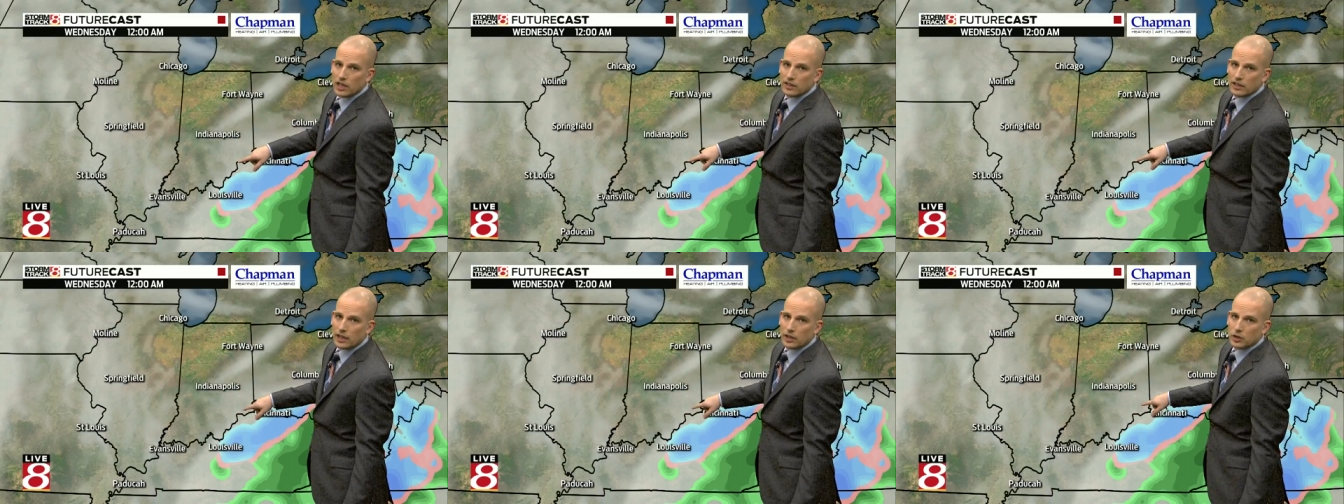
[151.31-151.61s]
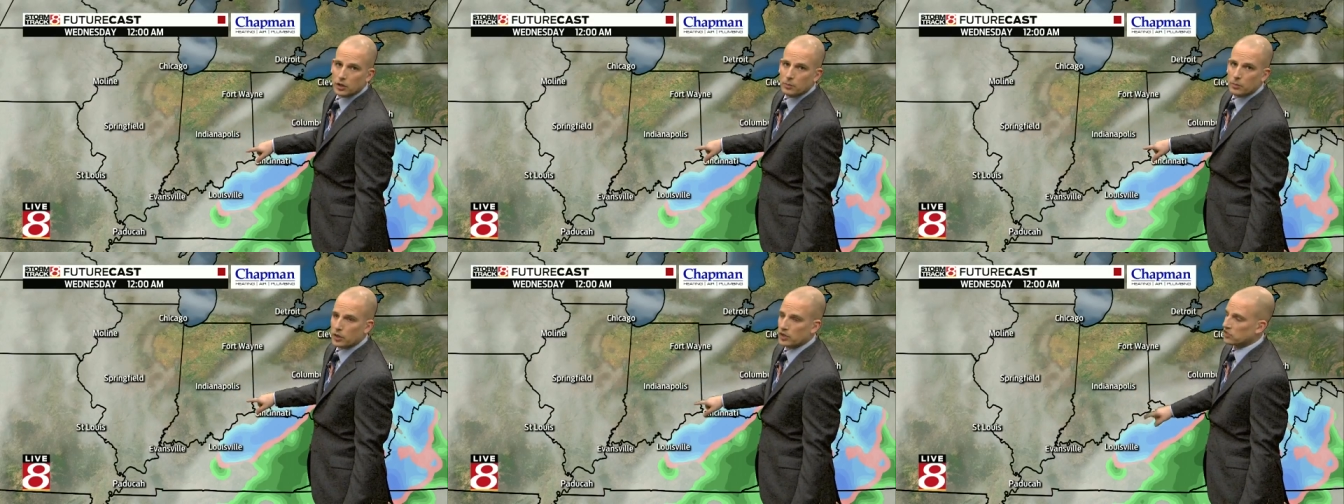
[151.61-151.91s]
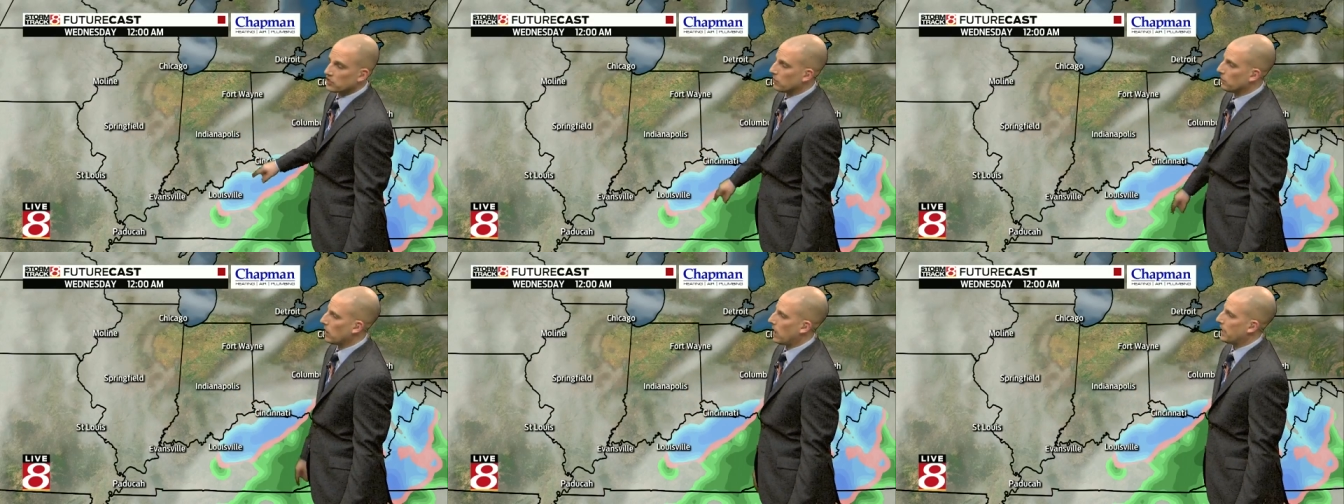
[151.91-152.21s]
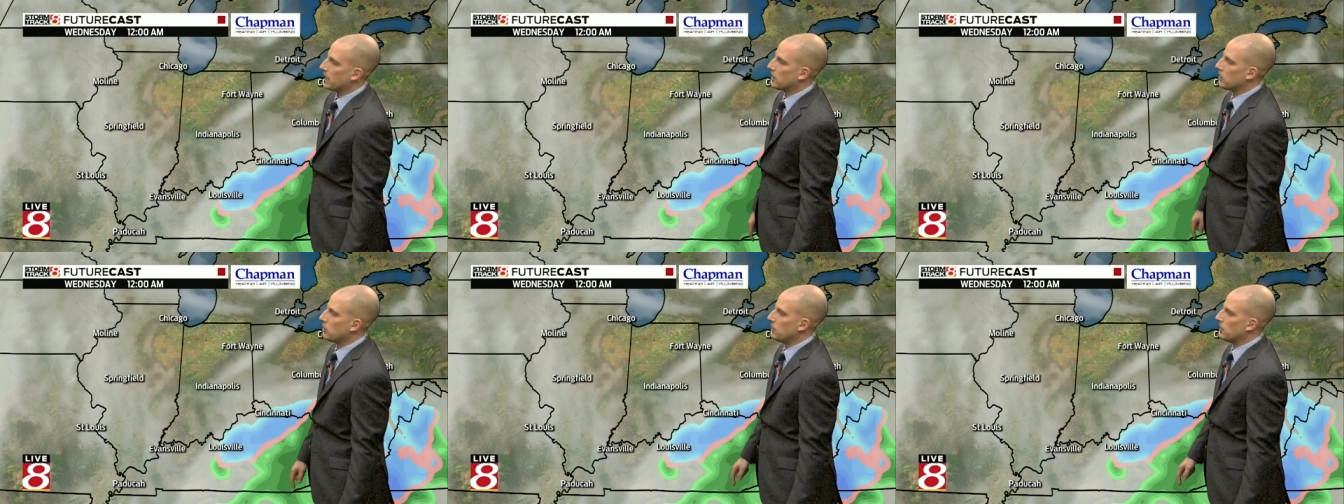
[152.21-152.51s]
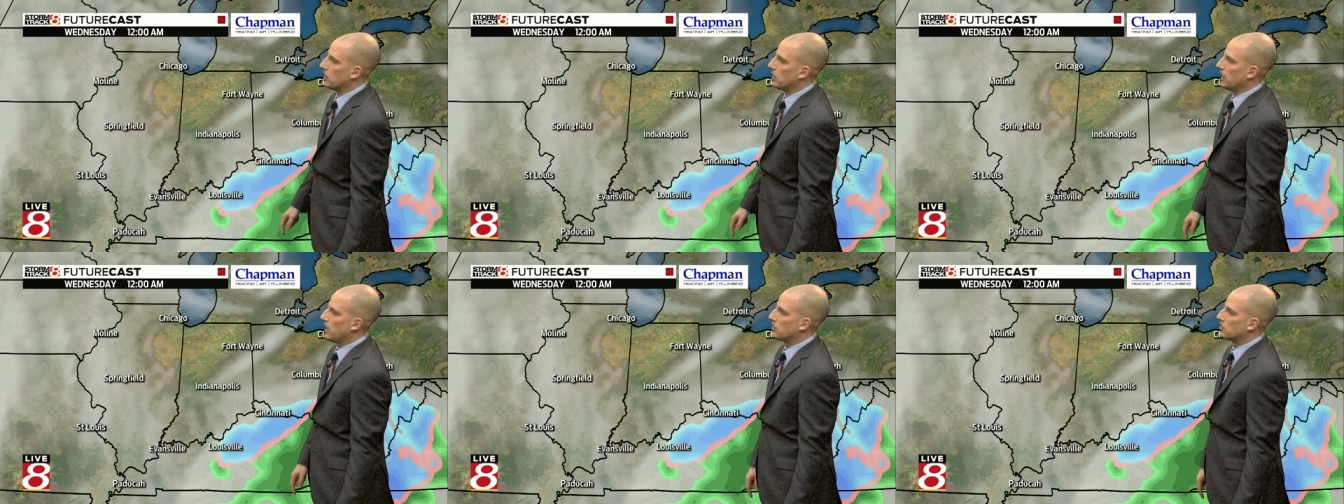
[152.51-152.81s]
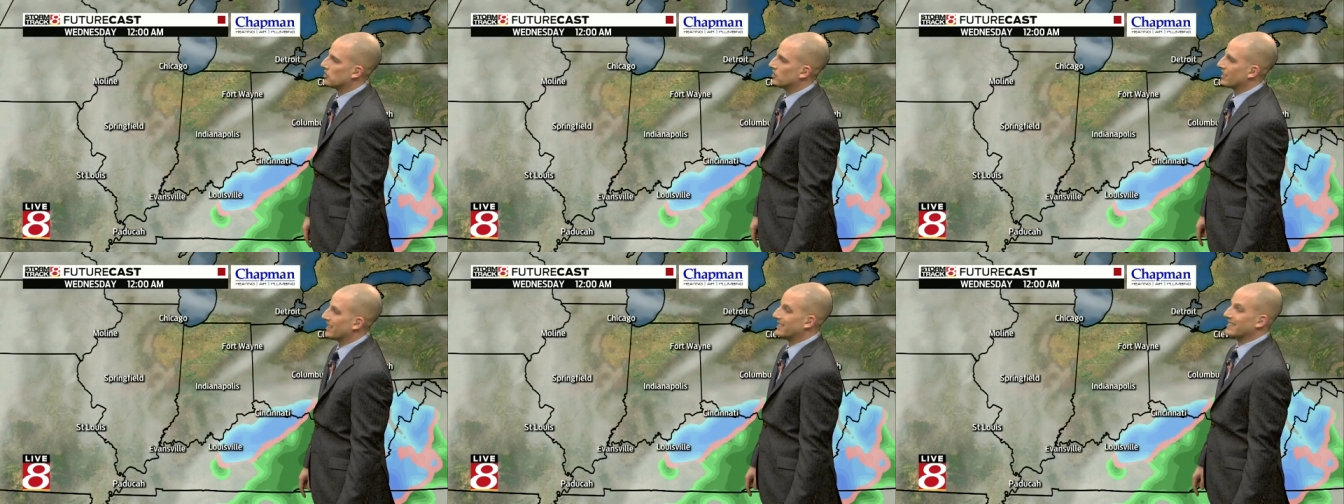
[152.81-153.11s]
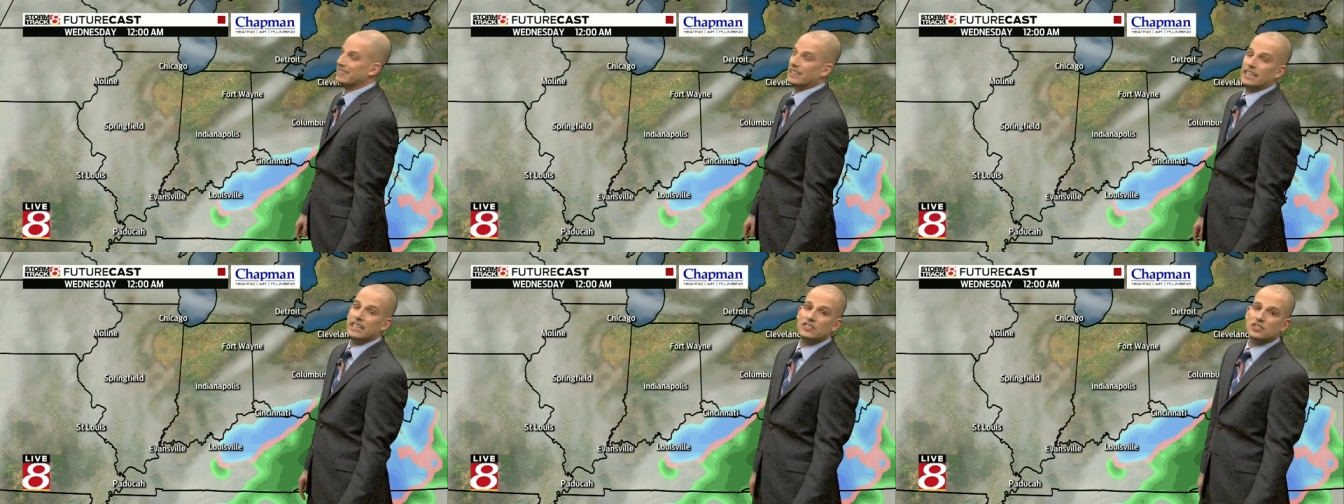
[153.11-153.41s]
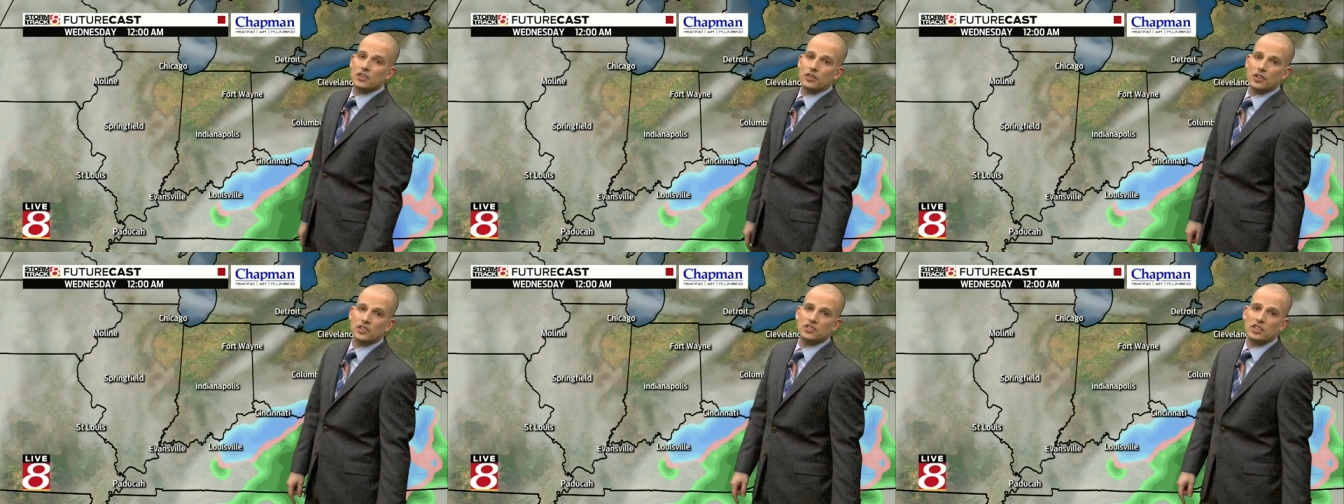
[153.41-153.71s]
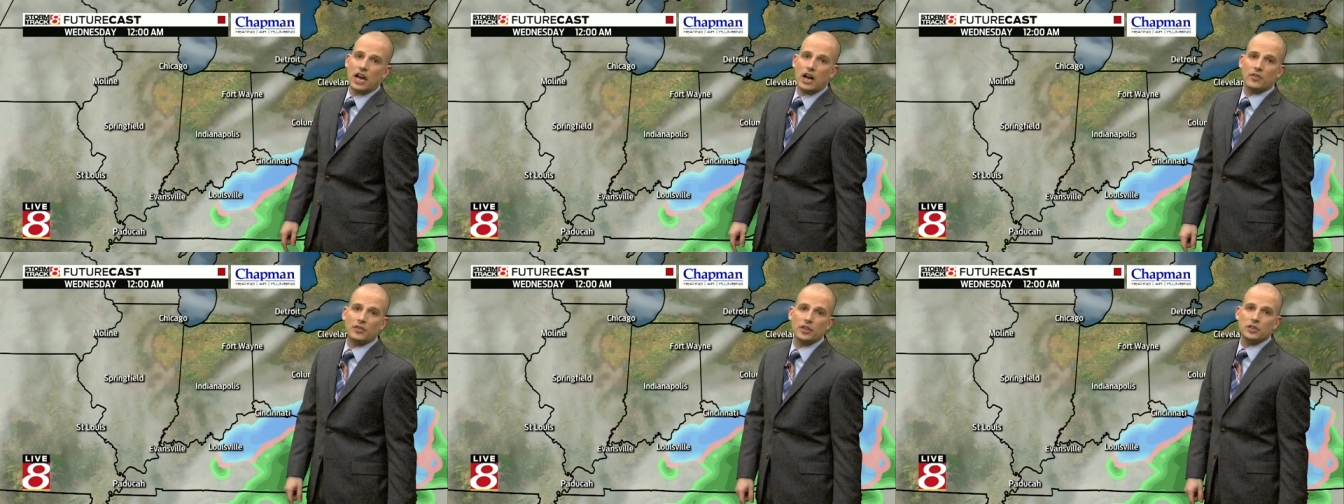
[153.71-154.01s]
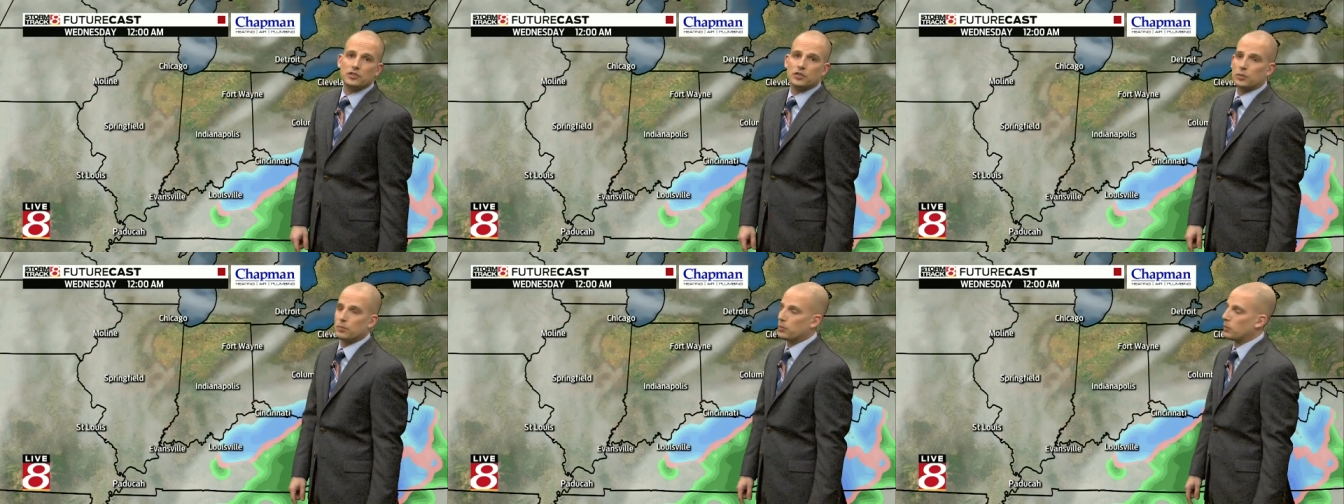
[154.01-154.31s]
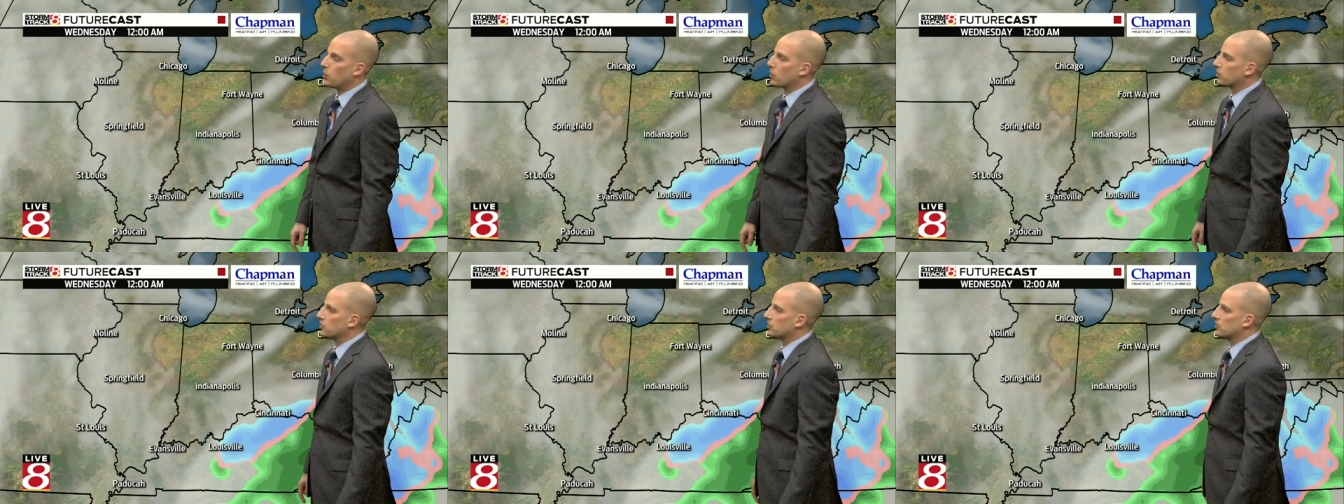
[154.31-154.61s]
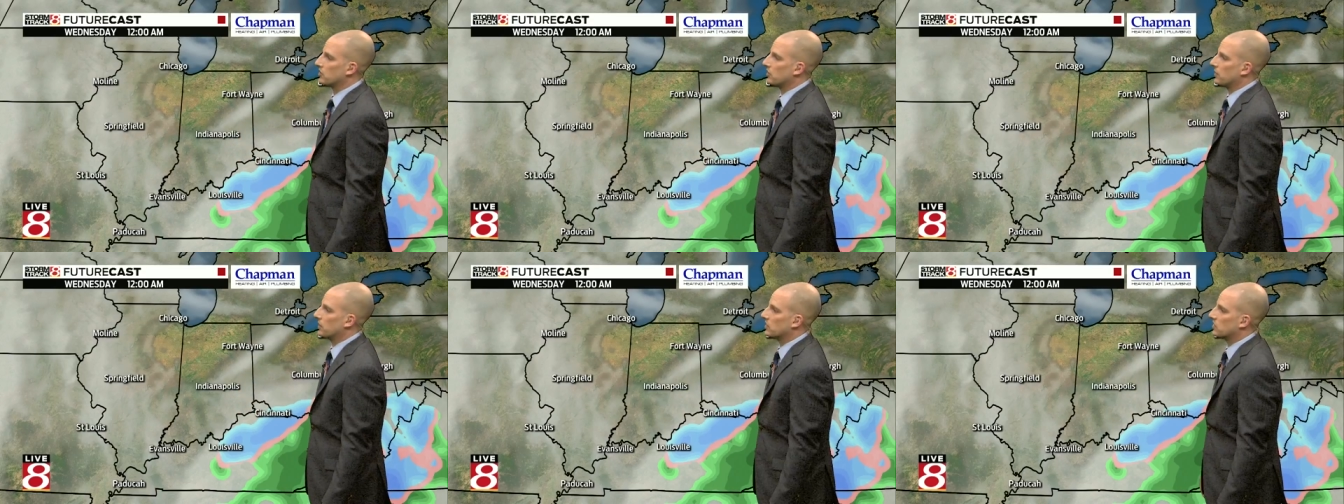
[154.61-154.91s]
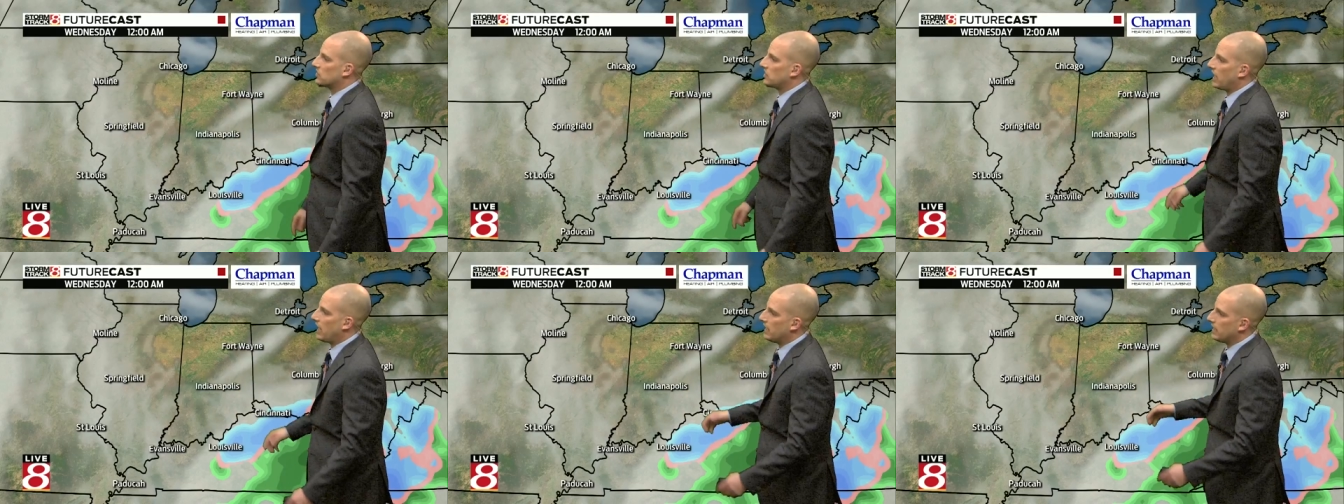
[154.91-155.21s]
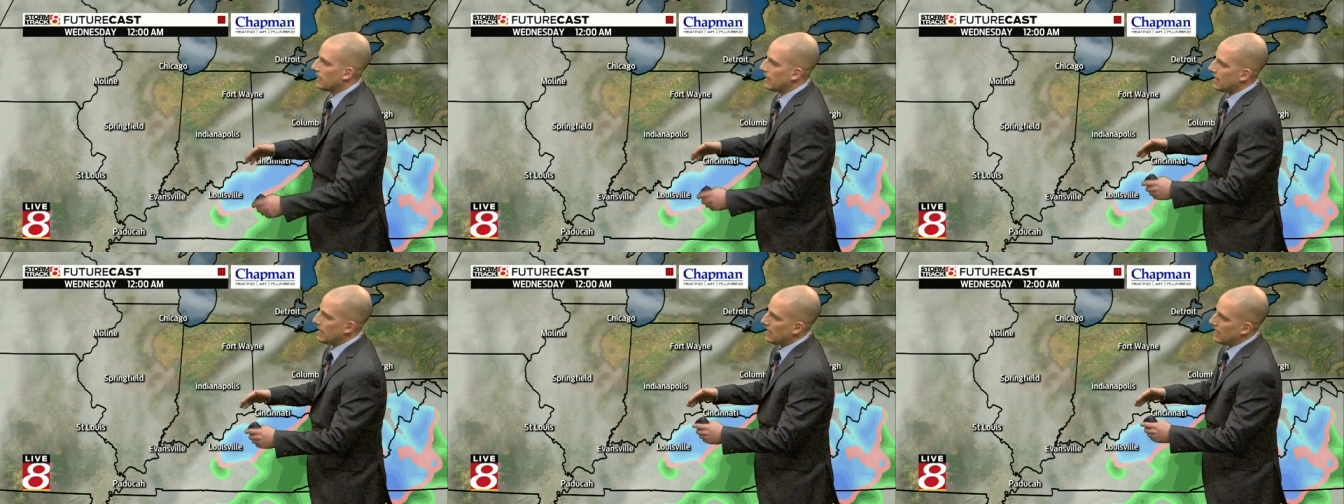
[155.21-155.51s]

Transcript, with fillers: That could bring some light accumulations, at least to the southeastern portions of the state.